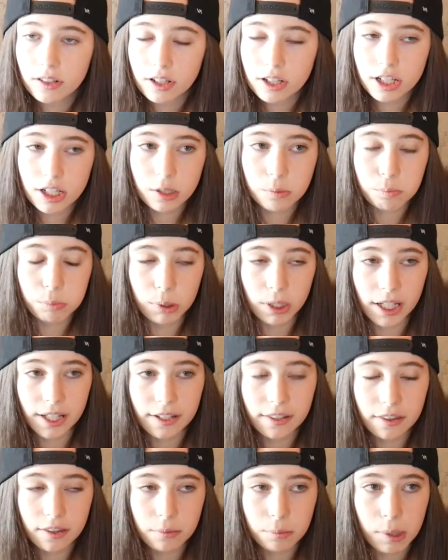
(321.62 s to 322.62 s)

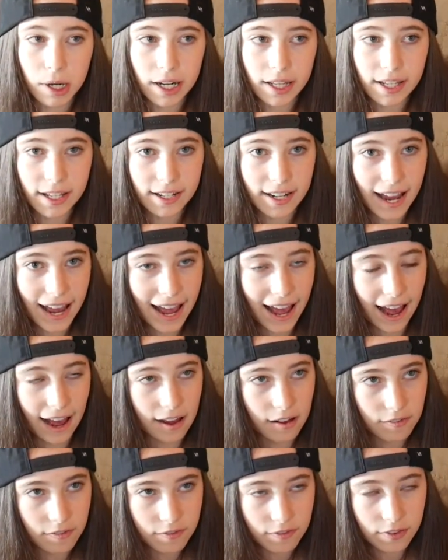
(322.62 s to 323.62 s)
split the money in
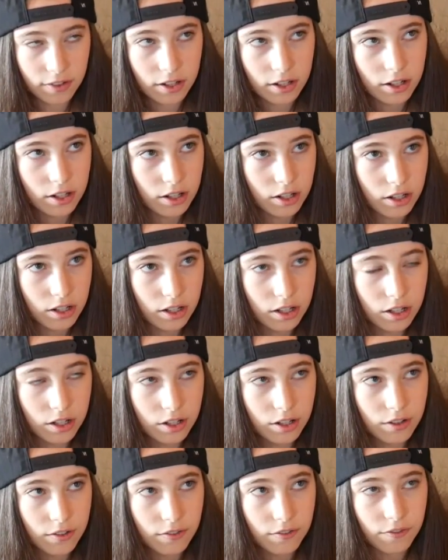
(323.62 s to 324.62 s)
half
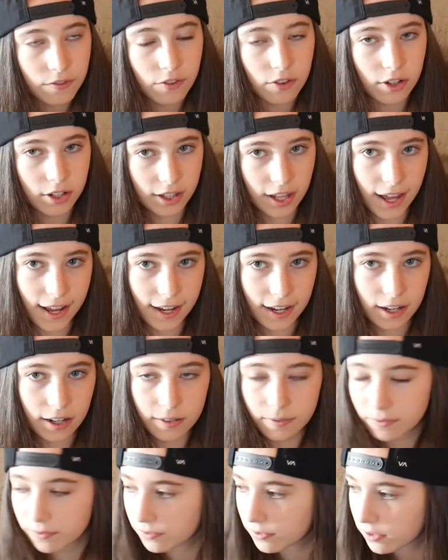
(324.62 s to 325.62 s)
for Leia